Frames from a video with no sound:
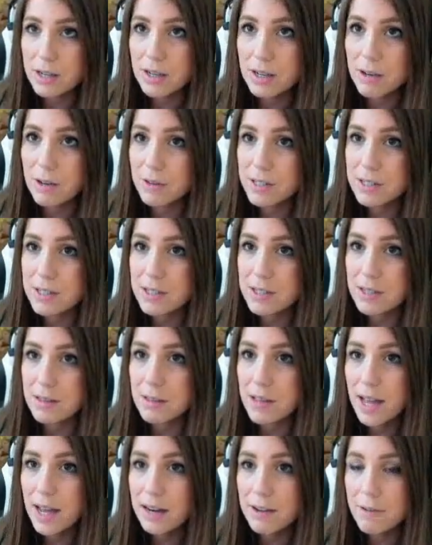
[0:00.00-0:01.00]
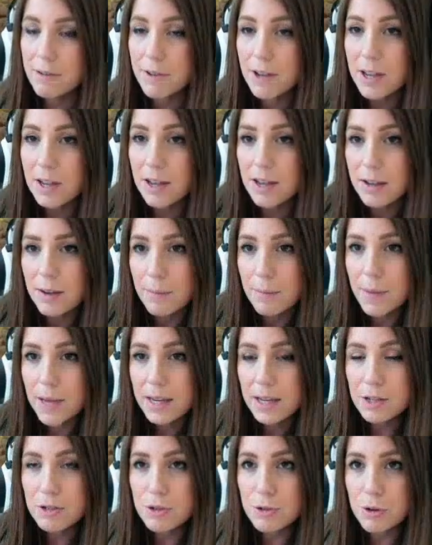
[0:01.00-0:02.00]
You know, this is a lot of
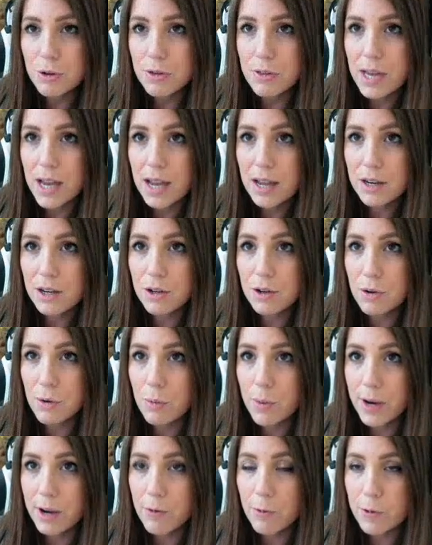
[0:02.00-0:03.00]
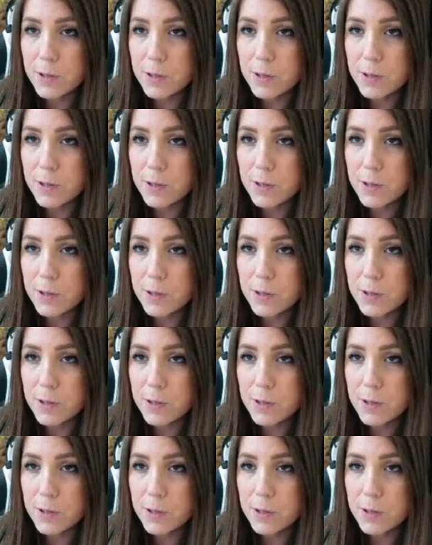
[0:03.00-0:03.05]
making sure that you're aware